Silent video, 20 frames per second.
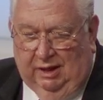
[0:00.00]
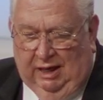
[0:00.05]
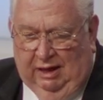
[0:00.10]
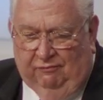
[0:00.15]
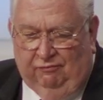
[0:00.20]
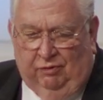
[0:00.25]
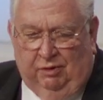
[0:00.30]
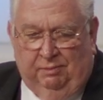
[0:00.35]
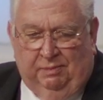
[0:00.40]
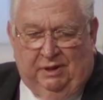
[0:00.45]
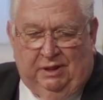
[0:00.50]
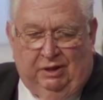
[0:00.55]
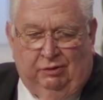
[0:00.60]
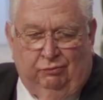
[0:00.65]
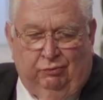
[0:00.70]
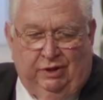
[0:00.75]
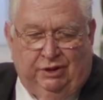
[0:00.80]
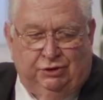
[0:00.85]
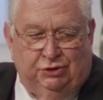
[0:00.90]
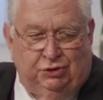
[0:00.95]
Everybody
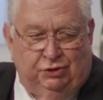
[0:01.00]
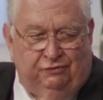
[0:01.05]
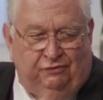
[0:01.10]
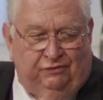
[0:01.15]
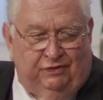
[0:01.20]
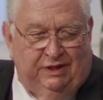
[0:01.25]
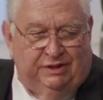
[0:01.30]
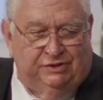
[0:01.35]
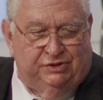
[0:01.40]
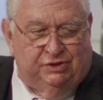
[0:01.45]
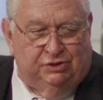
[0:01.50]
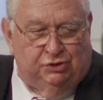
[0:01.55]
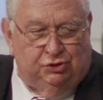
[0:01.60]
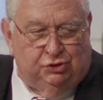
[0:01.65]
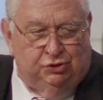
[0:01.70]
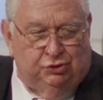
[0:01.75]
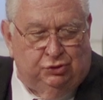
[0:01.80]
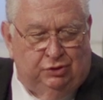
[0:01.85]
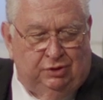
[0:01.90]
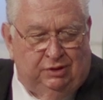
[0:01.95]
reads your face and
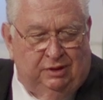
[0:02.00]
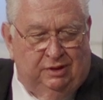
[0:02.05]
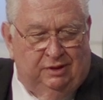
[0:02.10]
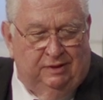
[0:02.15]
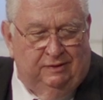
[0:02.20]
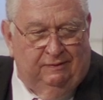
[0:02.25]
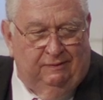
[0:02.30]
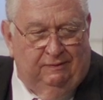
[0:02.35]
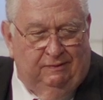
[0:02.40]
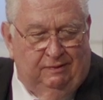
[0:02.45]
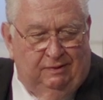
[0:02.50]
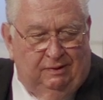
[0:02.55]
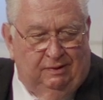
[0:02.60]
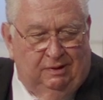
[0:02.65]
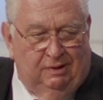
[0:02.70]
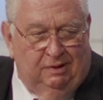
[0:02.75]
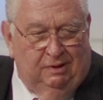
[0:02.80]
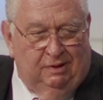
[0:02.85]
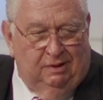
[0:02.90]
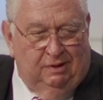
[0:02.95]
should.
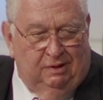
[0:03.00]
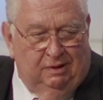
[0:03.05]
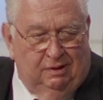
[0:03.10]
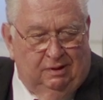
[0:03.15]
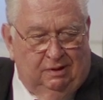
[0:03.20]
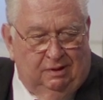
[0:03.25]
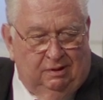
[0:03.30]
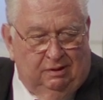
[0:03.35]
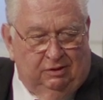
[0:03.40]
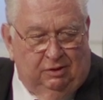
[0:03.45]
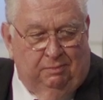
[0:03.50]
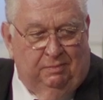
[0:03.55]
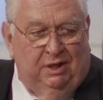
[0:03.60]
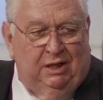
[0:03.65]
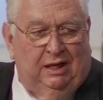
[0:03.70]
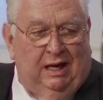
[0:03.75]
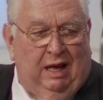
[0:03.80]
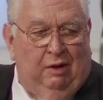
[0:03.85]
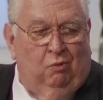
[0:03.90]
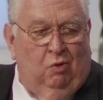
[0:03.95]
The
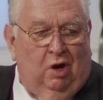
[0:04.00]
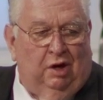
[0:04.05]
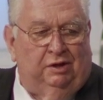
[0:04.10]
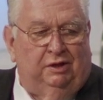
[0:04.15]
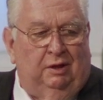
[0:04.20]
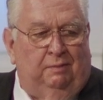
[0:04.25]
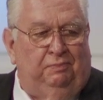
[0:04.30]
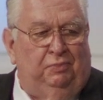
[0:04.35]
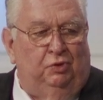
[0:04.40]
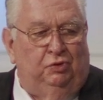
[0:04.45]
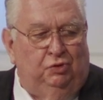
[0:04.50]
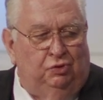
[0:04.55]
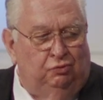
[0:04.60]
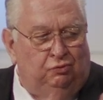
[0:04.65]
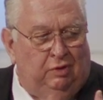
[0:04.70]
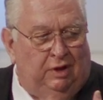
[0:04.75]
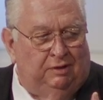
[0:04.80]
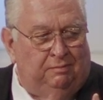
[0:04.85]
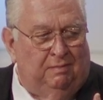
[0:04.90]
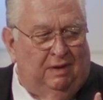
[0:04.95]
minute I walked up here, you
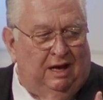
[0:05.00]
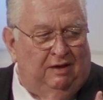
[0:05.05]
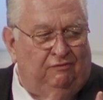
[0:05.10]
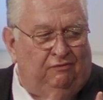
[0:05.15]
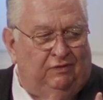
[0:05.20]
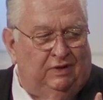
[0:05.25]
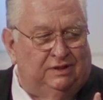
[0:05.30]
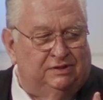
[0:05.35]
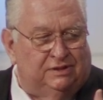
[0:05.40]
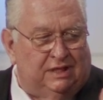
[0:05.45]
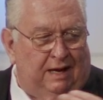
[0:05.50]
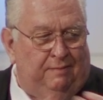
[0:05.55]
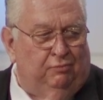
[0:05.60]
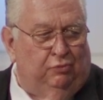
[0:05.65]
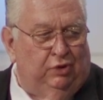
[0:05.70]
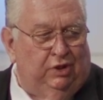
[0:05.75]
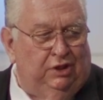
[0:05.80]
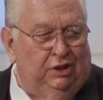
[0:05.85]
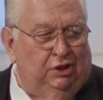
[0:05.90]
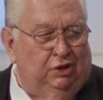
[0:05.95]
read my face,
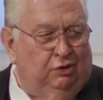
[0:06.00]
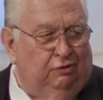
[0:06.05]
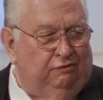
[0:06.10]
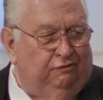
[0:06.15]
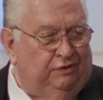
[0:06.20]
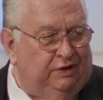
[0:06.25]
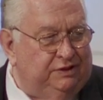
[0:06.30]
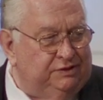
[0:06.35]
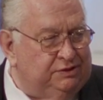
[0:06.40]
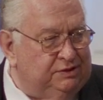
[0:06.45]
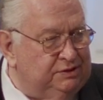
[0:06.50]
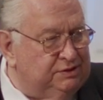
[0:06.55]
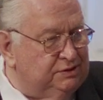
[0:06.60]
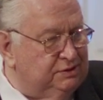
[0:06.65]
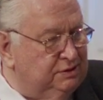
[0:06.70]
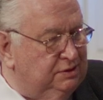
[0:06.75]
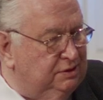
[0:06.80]
I'm reading your faces.